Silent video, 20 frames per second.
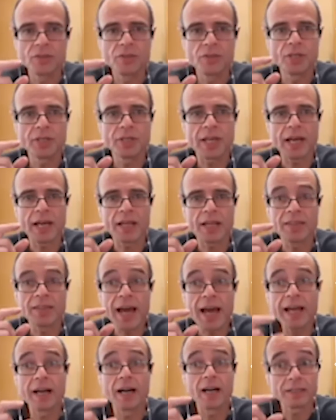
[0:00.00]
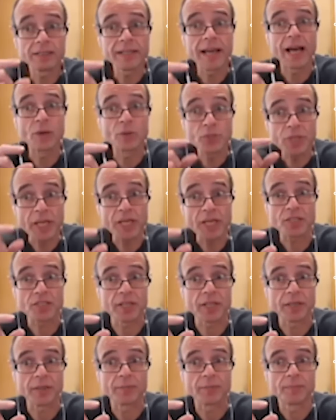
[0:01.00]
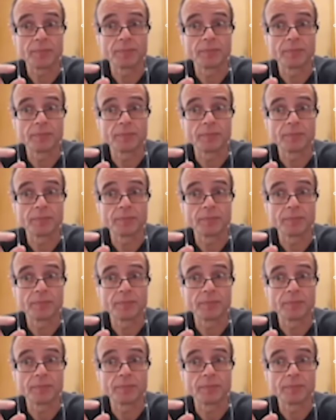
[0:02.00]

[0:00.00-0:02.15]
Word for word: that they are now 60.